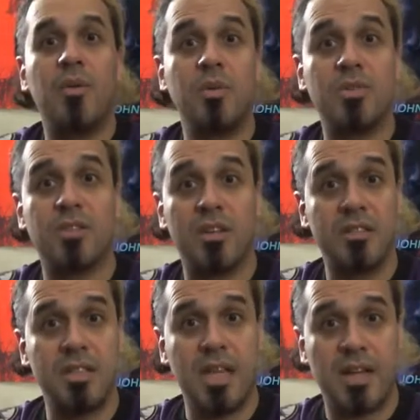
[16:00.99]
will
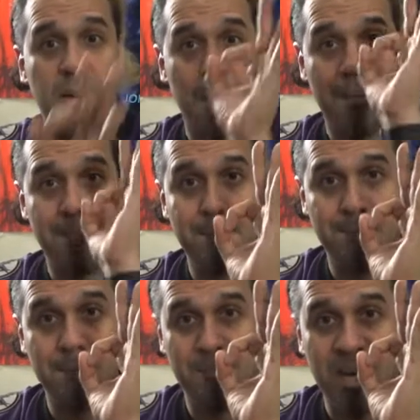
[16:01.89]
talk to you later.
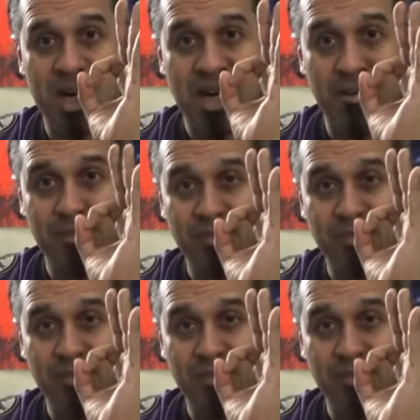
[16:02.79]
Bye.